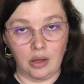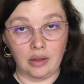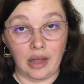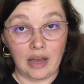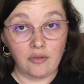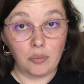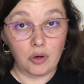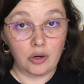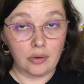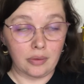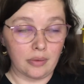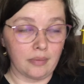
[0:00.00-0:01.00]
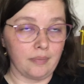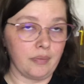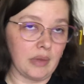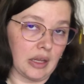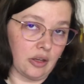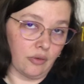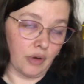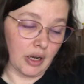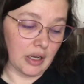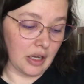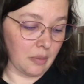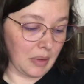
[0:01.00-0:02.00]
live birth, like you're
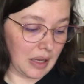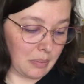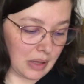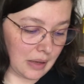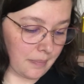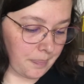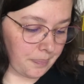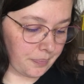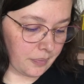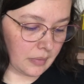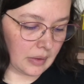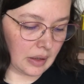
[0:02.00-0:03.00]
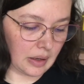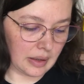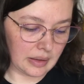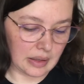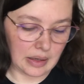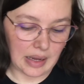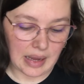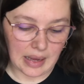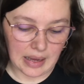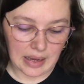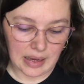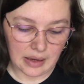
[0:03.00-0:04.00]
rocking a baby. And then
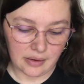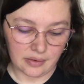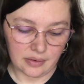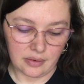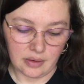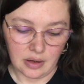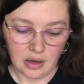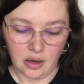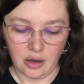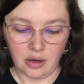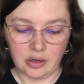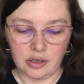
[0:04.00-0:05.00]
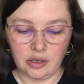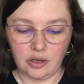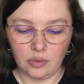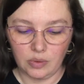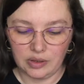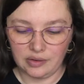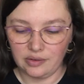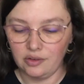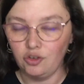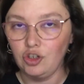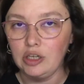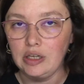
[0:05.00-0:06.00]
eggs, on here was a
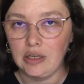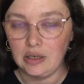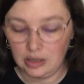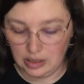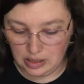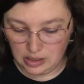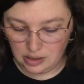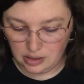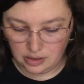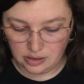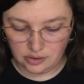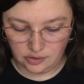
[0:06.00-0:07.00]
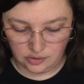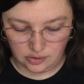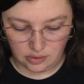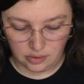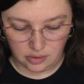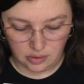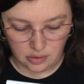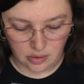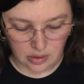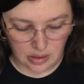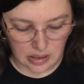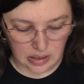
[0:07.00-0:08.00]
chicken and
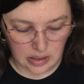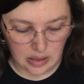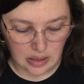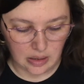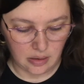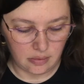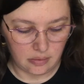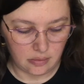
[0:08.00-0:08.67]
a